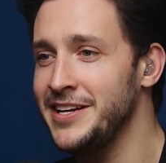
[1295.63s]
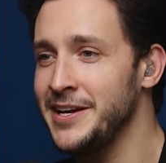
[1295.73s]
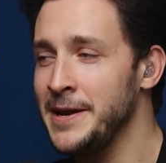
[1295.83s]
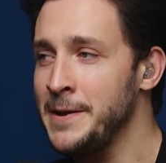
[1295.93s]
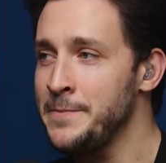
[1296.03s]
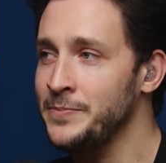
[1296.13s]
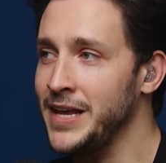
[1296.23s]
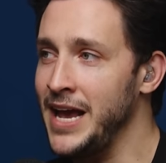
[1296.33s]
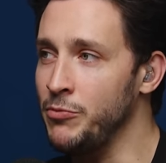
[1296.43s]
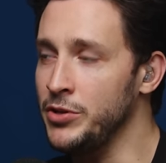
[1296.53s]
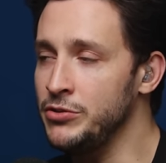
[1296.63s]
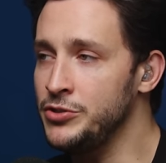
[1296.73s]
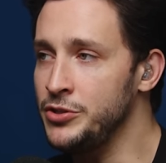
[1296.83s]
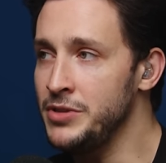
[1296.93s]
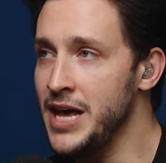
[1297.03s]
Yeah. And when you
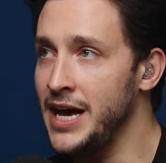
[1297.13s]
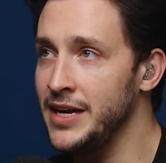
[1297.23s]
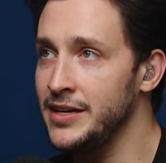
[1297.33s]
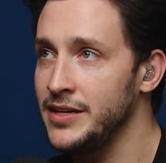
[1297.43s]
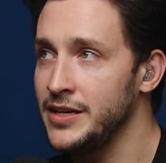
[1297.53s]
do that,